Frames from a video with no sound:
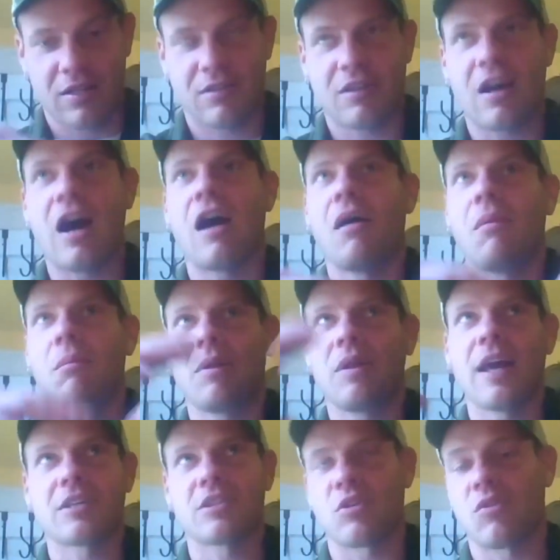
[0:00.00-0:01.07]

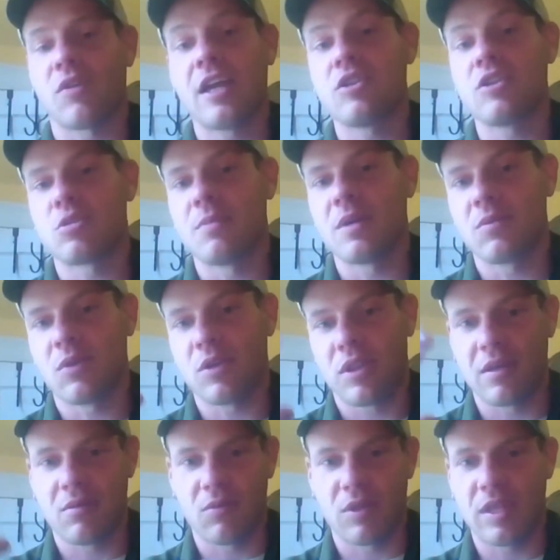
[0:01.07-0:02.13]
complex arrangement with
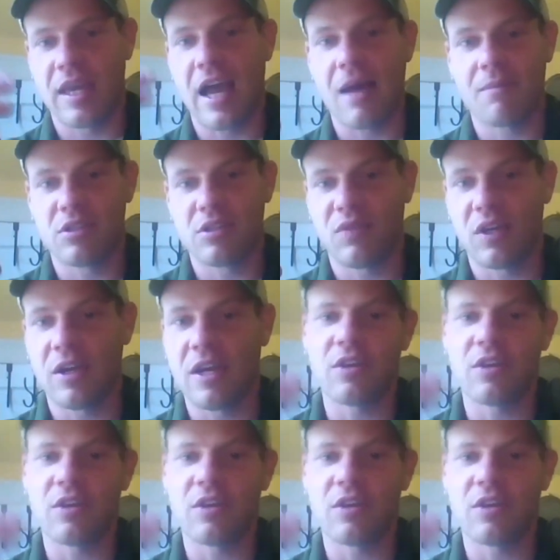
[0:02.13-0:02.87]
the atmosphere.